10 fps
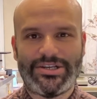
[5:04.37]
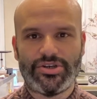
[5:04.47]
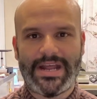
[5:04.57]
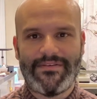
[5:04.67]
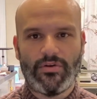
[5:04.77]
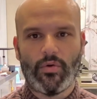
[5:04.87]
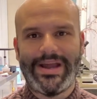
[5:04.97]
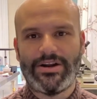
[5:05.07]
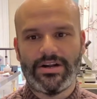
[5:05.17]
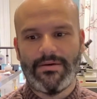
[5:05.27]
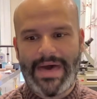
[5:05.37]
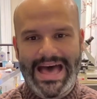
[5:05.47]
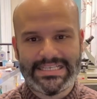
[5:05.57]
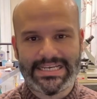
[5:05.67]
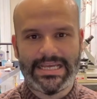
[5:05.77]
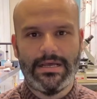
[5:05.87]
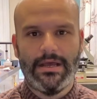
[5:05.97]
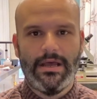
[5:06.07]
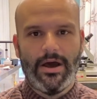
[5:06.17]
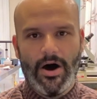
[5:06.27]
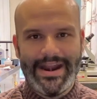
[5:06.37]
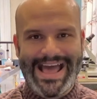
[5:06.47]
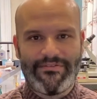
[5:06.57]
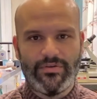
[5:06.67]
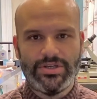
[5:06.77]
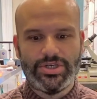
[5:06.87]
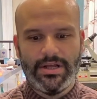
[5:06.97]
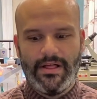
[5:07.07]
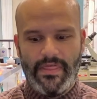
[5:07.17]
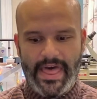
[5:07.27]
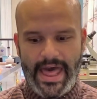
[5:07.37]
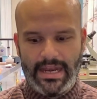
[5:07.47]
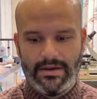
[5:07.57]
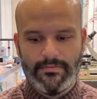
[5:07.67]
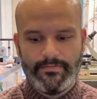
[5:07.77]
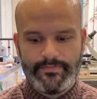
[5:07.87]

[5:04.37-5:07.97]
should have greater capacity on average than